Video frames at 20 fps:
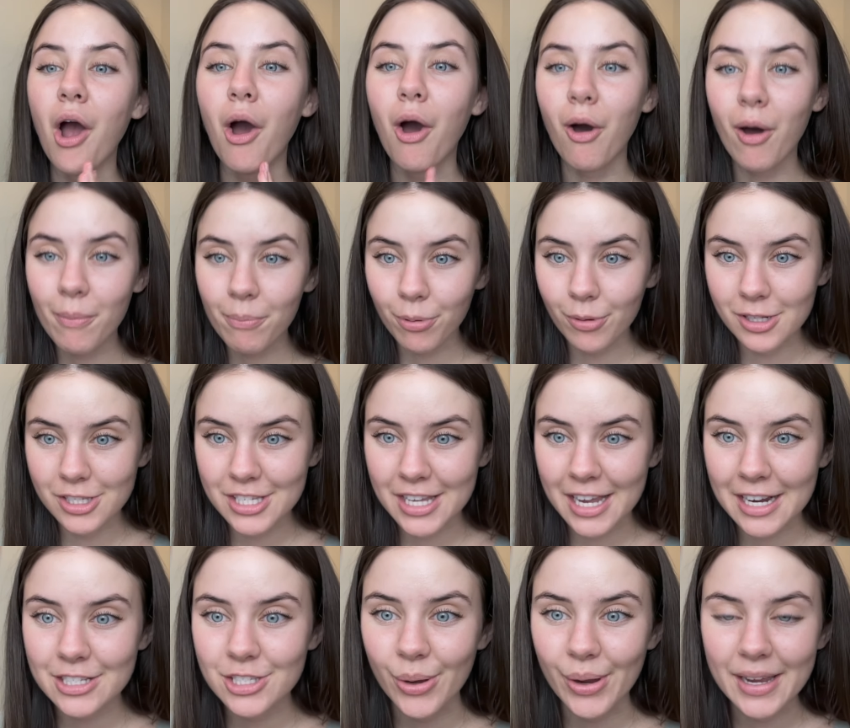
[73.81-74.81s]
on
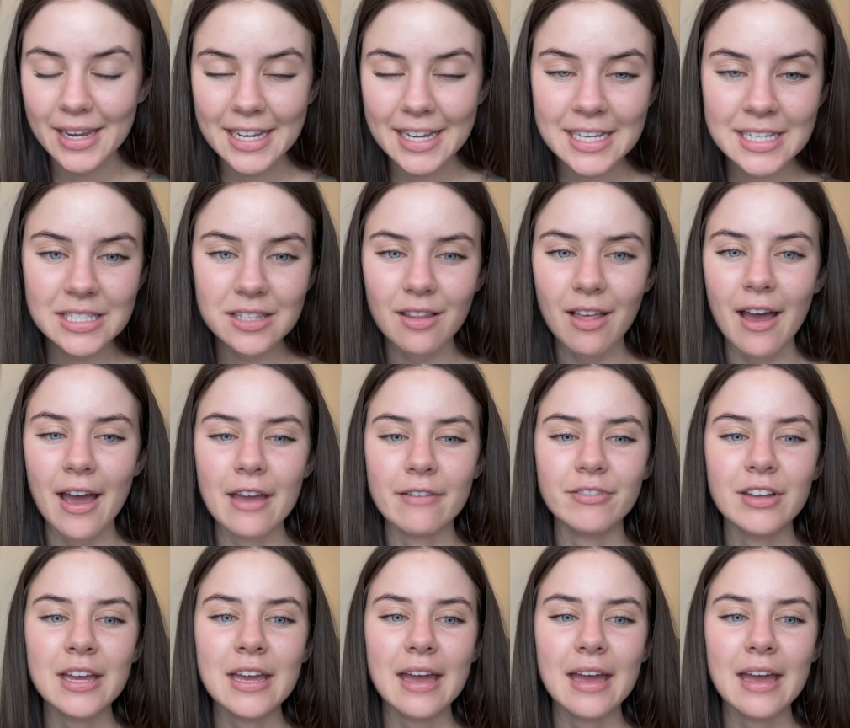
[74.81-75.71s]
PulseX, so it is live